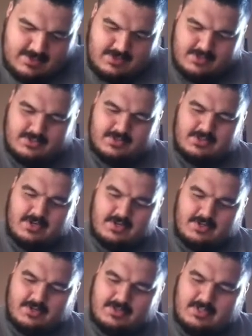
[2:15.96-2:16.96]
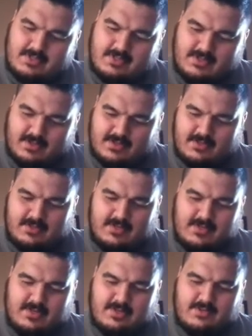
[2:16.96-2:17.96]
you'll start using the
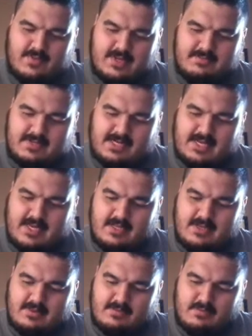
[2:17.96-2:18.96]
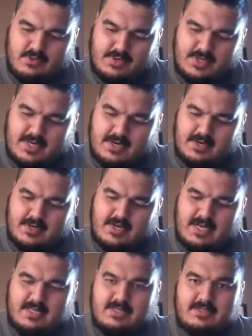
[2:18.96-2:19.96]
Rand McNally Motor Carrier
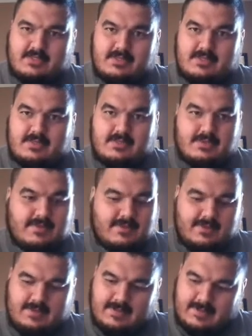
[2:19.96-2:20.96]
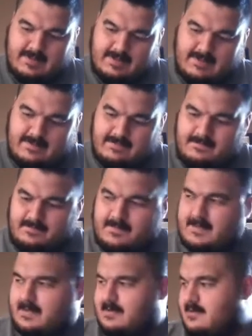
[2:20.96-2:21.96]
Atlas.
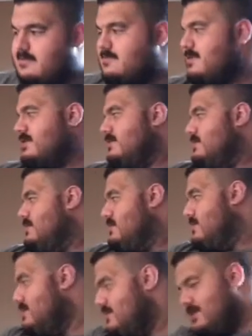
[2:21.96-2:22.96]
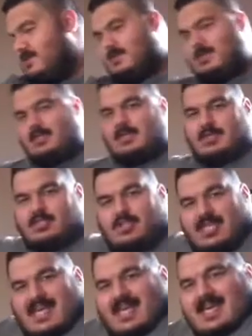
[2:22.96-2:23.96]
Let me get you
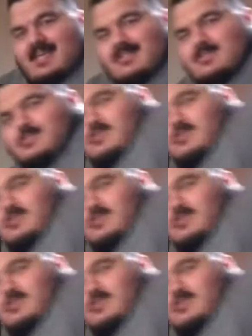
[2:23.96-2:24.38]
that atlas